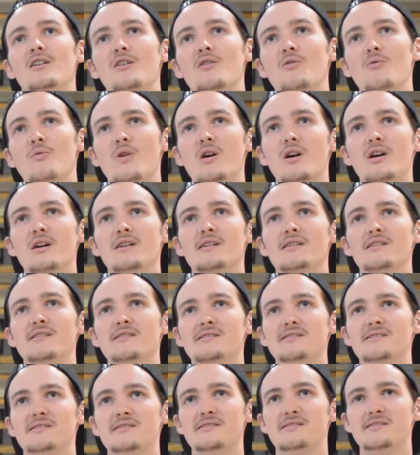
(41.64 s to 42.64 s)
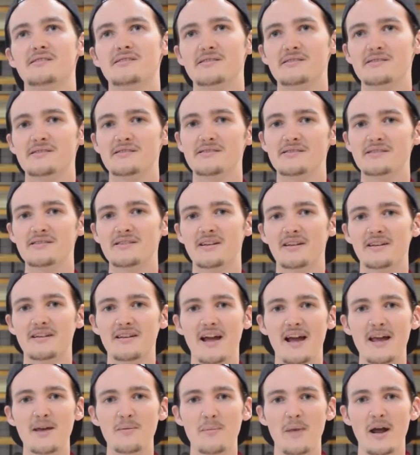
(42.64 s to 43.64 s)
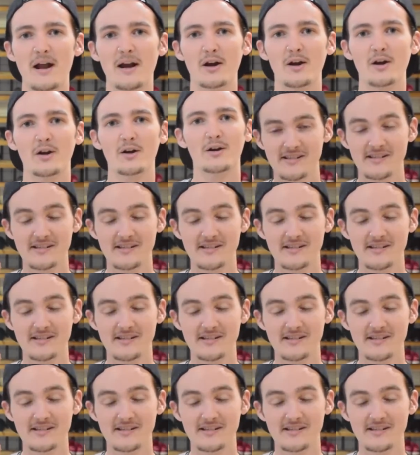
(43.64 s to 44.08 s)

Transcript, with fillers: was a nightmare.